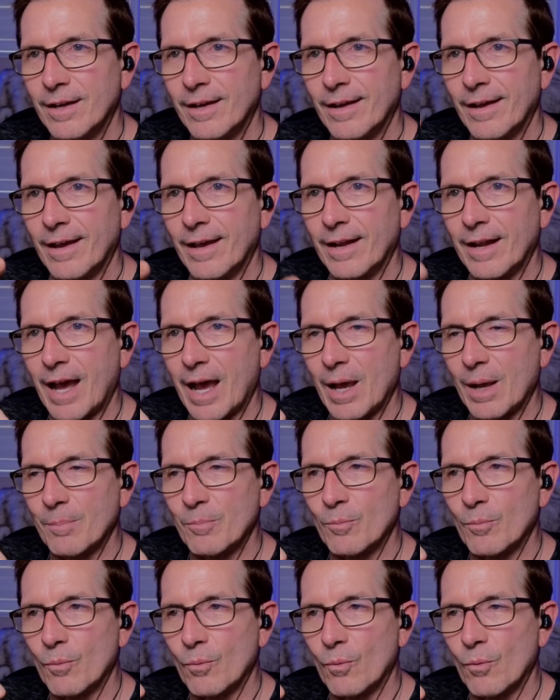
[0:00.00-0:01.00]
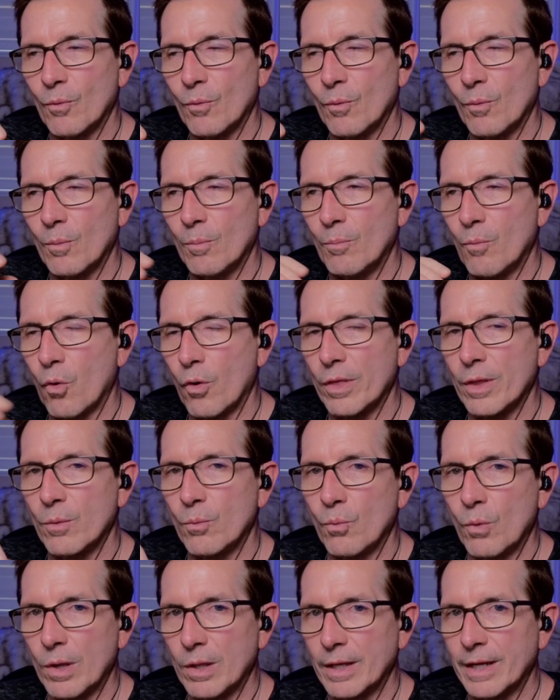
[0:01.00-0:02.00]
And I'm more than
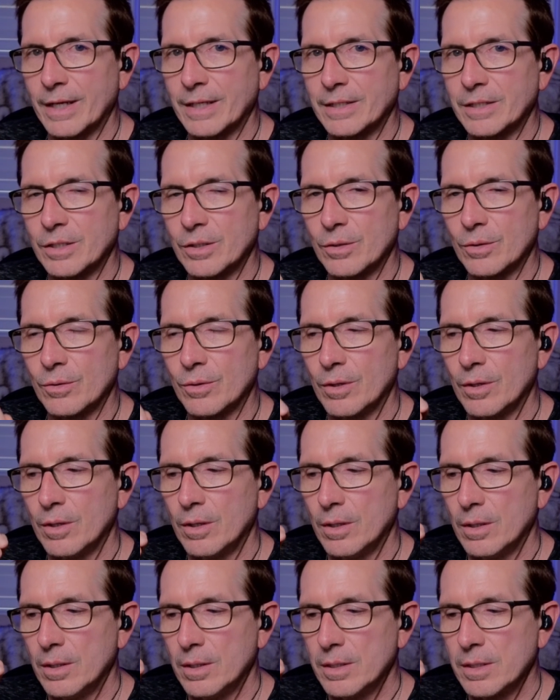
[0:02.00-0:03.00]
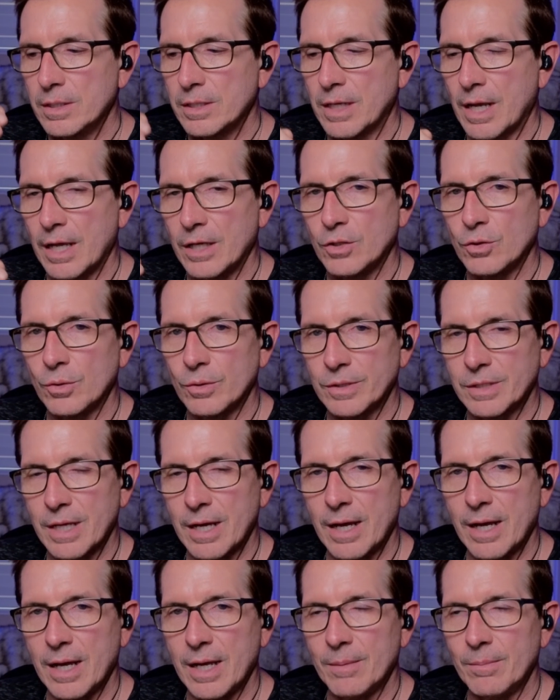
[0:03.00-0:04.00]
willing to schedule
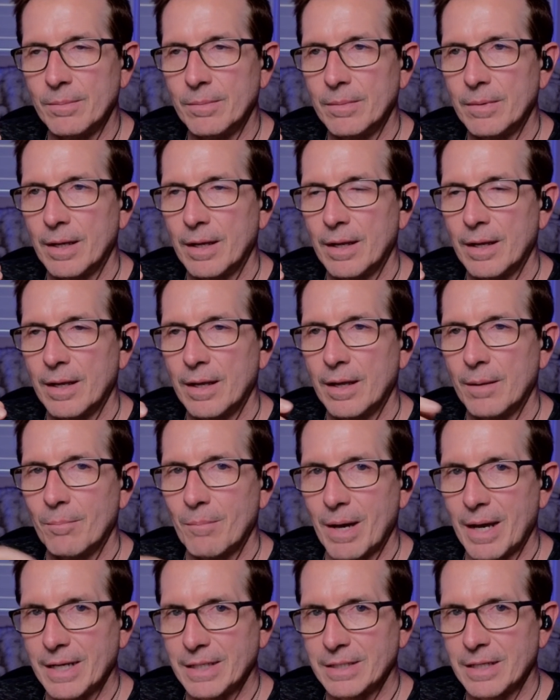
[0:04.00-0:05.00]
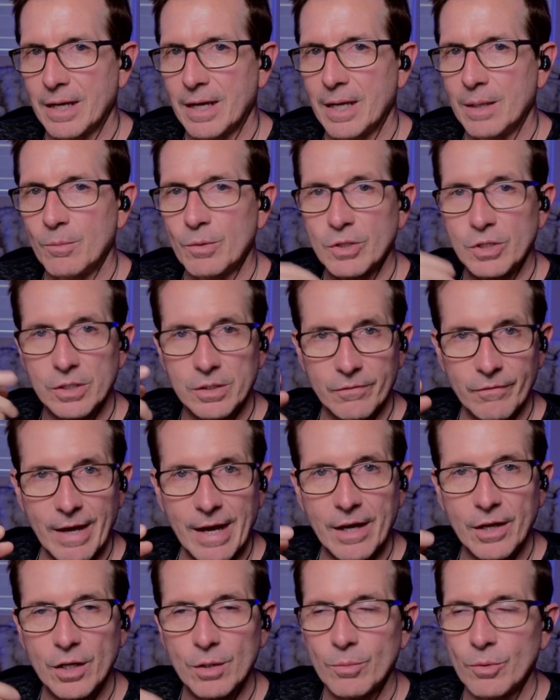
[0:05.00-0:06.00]
time, my time, which is
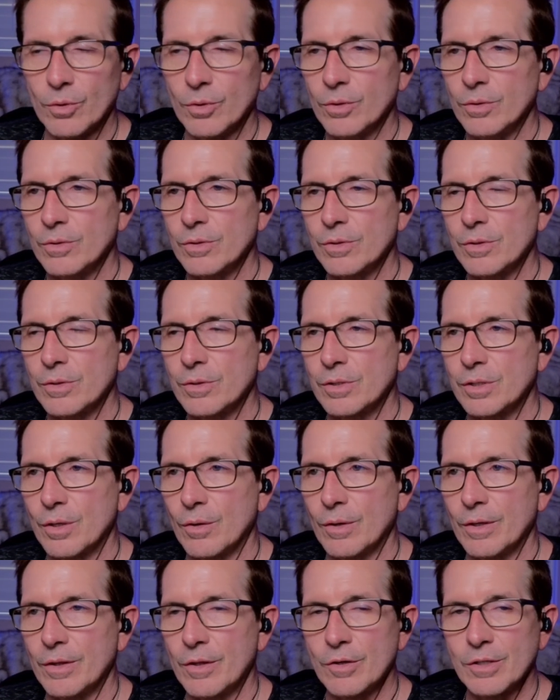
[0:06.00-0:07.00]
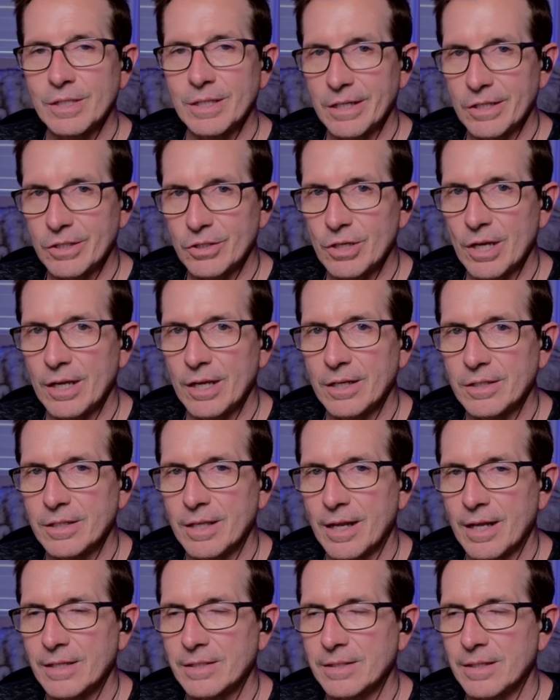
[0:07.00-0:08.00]
valuable, so there's an exchange that
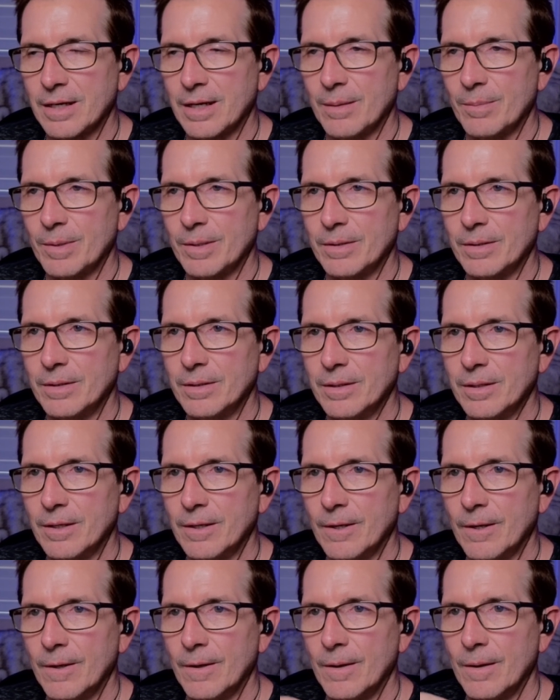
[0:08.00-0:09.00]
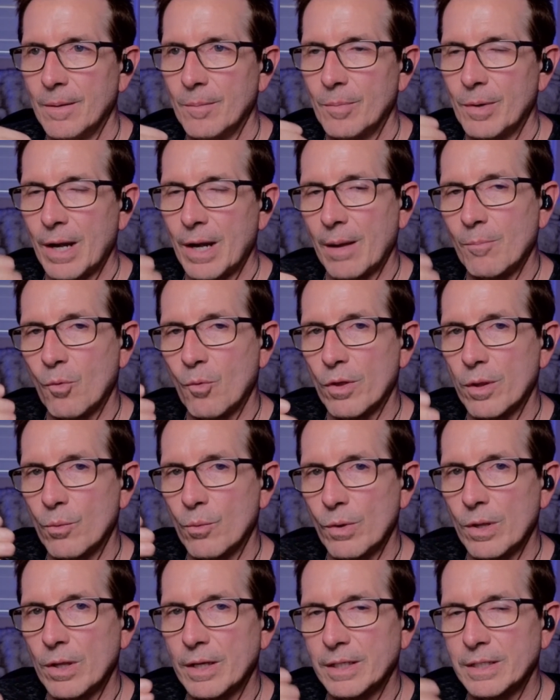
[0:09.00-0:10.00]
has to happen, but I'm more than
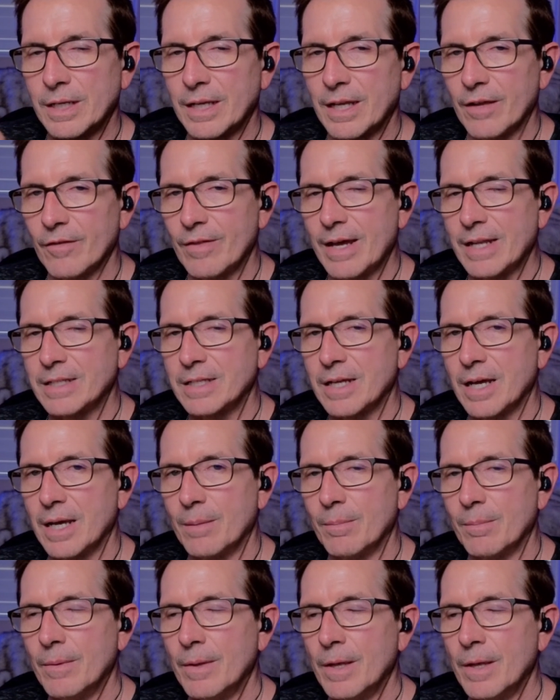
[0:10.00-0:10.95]
willing to give that time